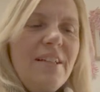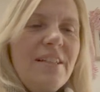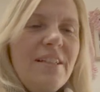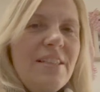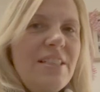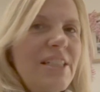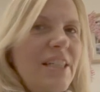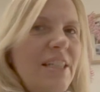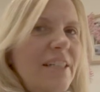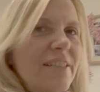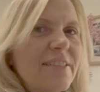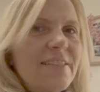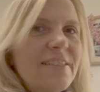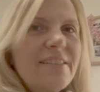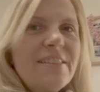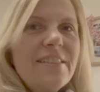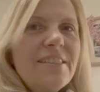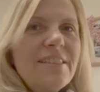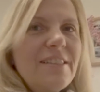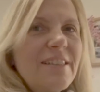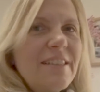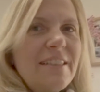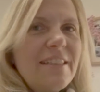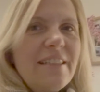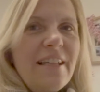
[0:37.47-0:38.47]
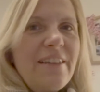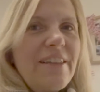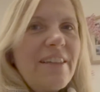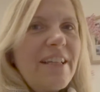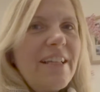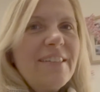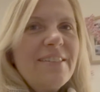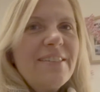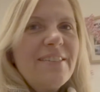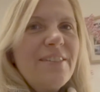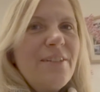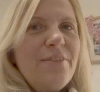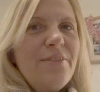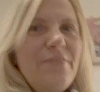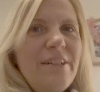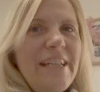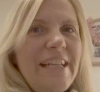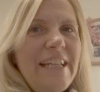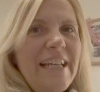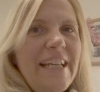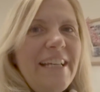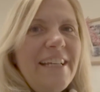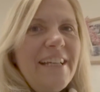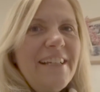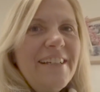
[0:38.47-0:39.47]
just nothing to
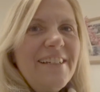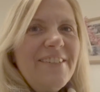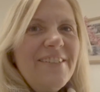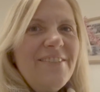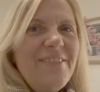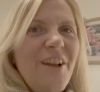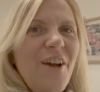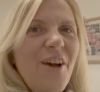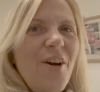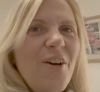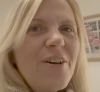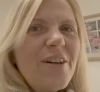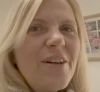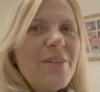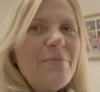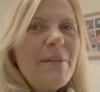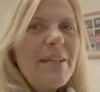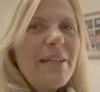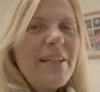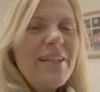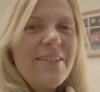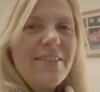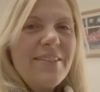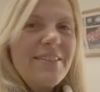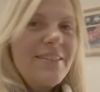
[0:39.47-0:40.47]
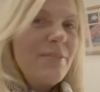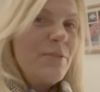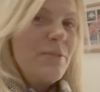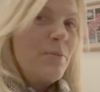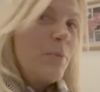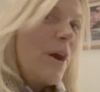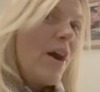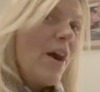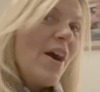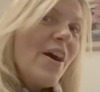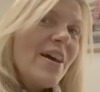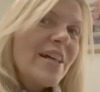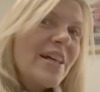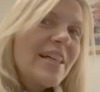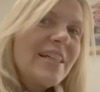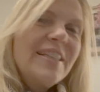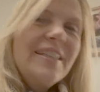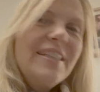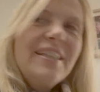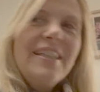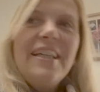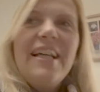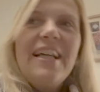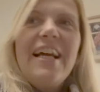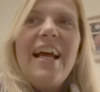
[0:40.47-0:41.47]
really vlog because it's work
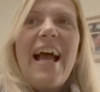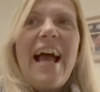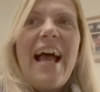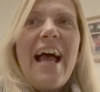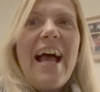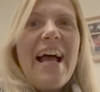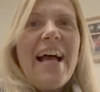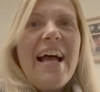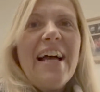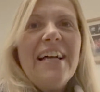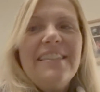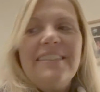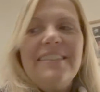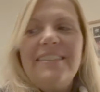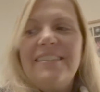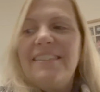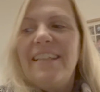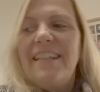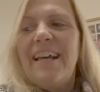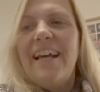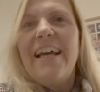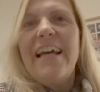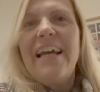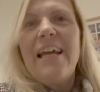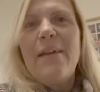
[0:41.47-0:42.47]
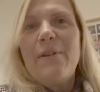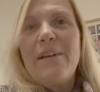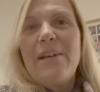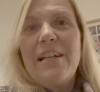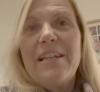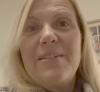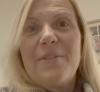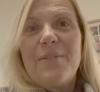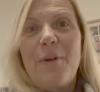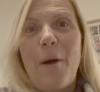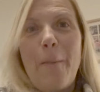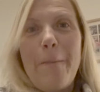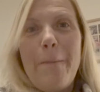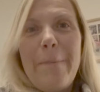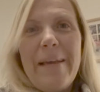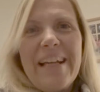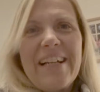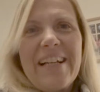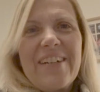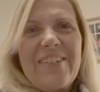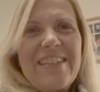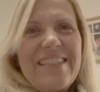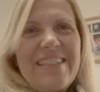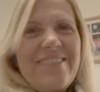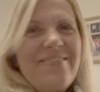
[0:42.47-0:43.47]
and today we're going to do our
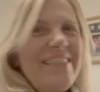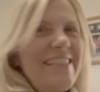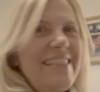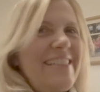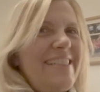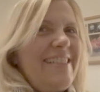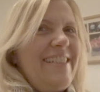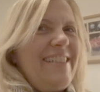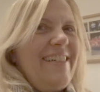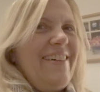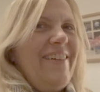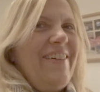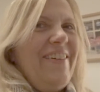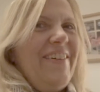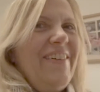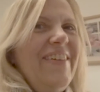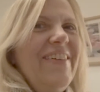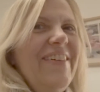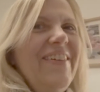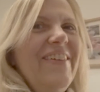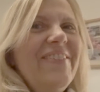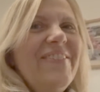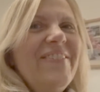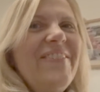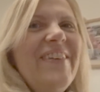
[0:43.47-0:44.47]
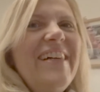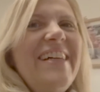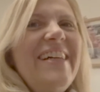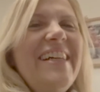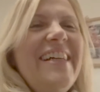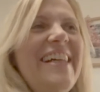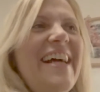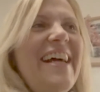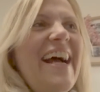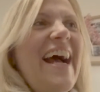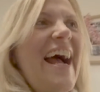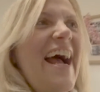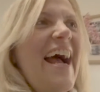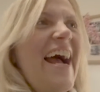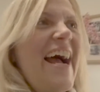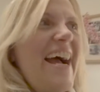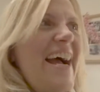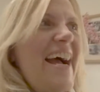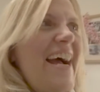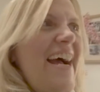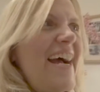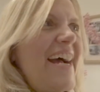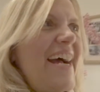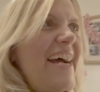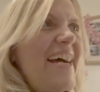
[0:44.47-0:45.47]
big Christmas shop
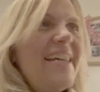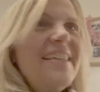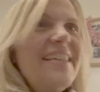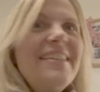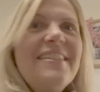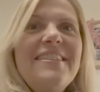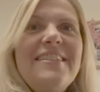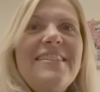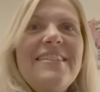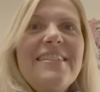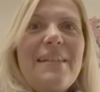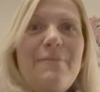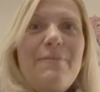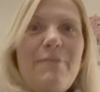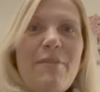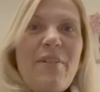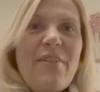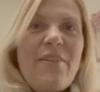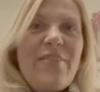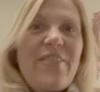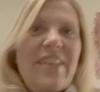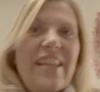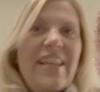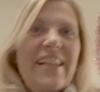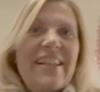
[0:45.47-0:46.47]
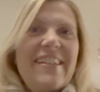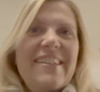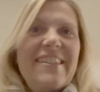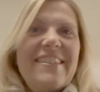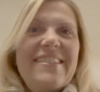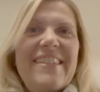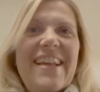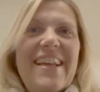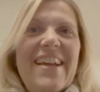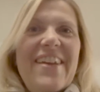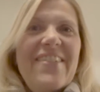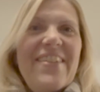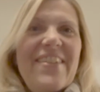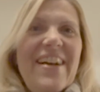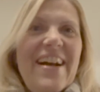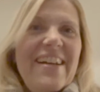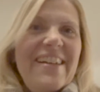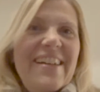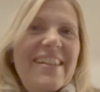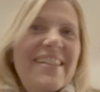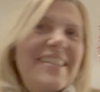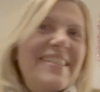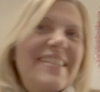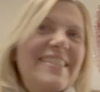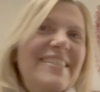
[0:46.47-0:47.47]
and a couple of other things so
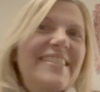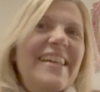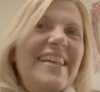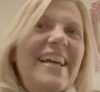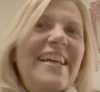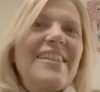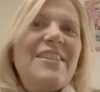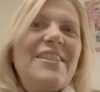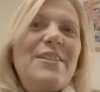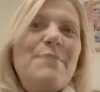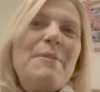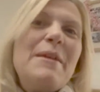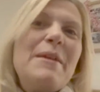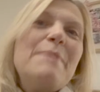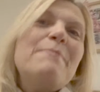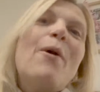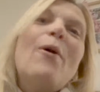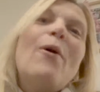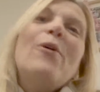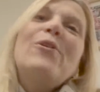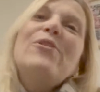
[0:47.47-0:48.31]
uh, today should be more